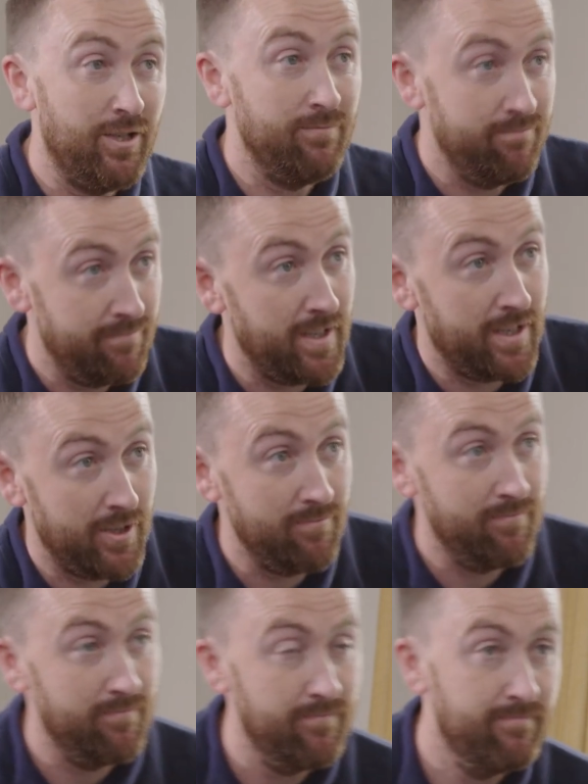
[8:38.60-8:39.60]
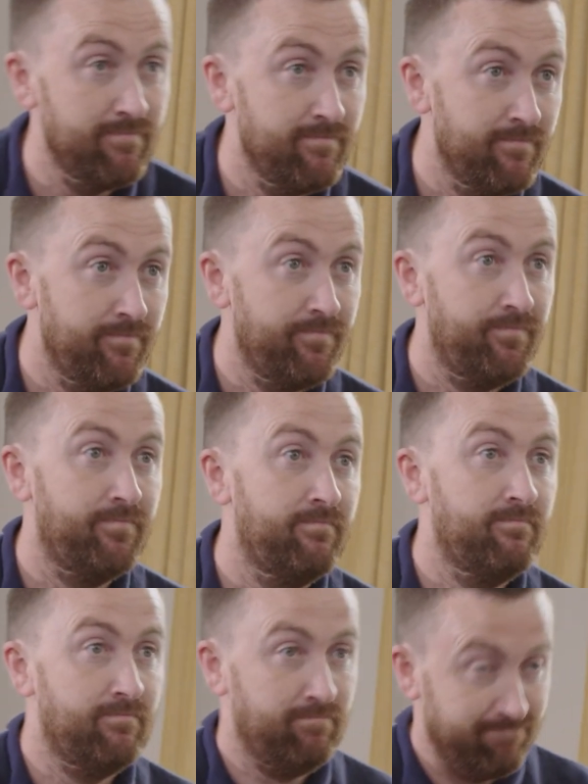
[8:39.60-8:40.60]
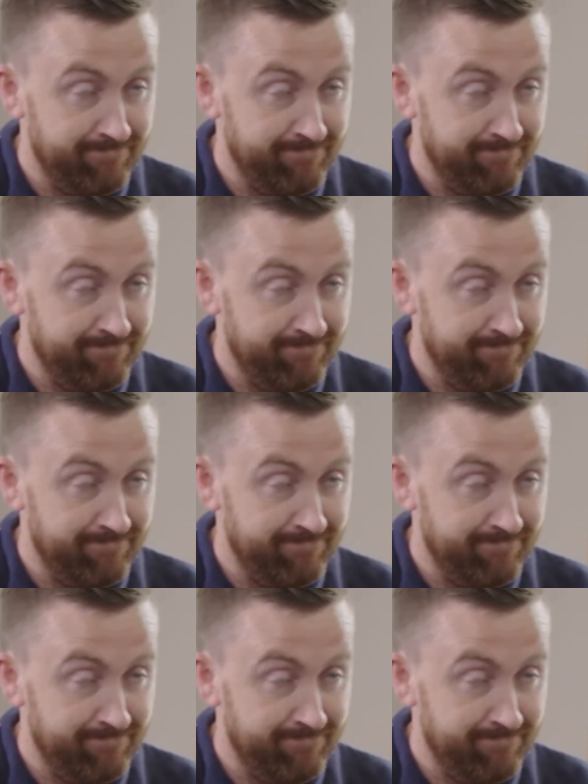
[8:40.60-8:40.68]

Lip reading: Thanks for that. Yeah, have a safe journey back.